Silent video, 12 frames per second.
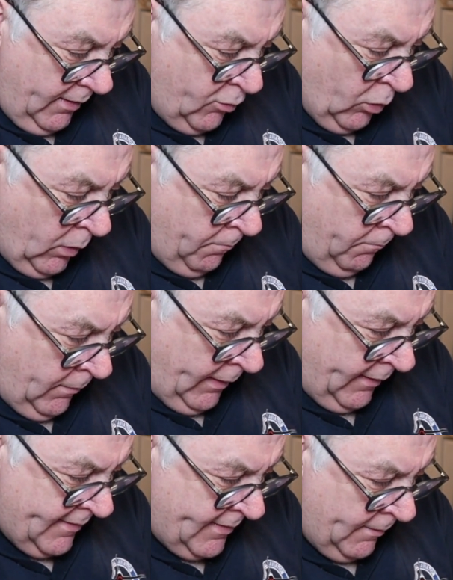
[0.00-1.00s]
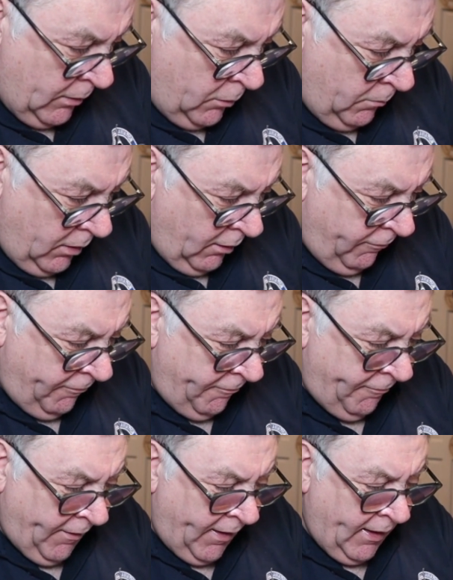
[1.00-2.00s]
to a maximum of
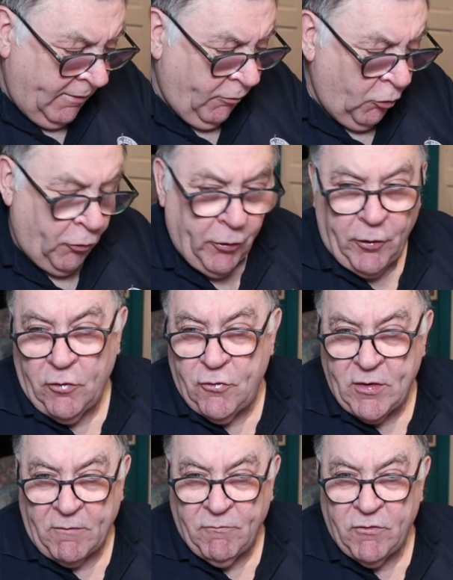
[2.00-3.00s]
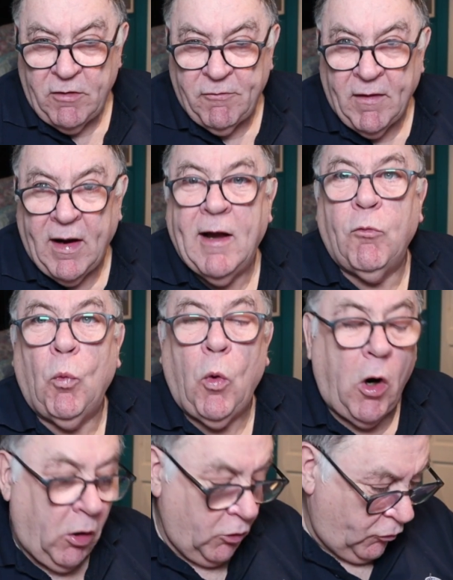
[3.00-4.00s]
575
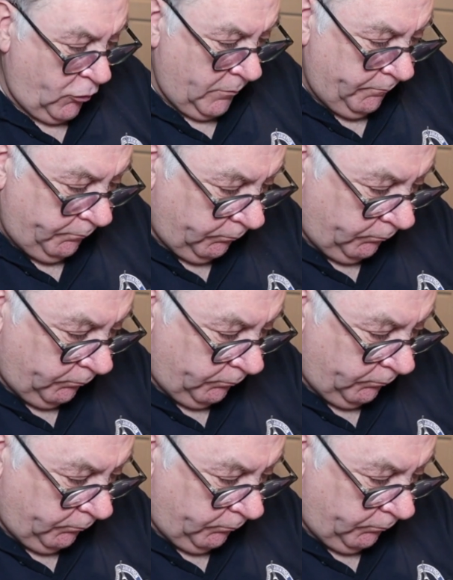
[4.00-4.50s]
watts.